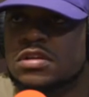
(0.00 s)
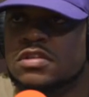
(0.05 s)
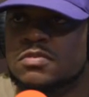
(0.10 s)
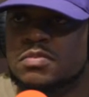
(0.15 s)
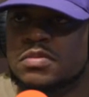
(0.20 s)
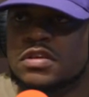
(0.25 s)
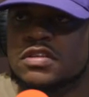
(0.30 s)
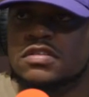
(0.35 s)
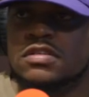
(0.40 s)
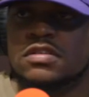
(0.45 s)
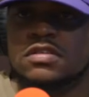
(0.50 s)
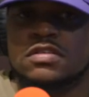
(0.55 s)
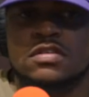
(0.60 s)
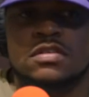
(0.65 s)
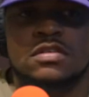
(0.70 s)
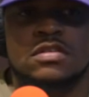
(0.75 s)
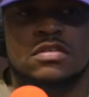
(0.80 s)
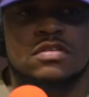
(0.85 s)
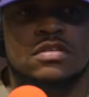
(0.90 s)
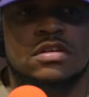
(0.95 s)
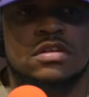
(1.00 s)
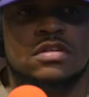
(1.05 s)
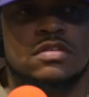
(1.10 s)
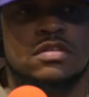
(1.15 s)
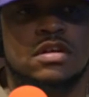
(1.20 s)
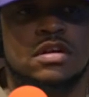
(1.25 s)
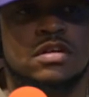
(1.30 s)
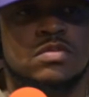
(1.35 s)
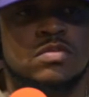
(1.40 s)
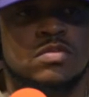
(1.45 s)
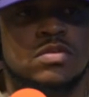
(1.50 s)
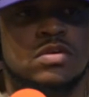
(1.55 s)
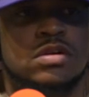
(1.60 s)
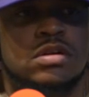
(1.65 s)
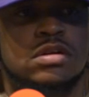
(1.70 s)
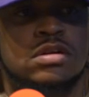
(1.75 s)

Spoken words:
It's business. You know what I'm saying? It's time to work.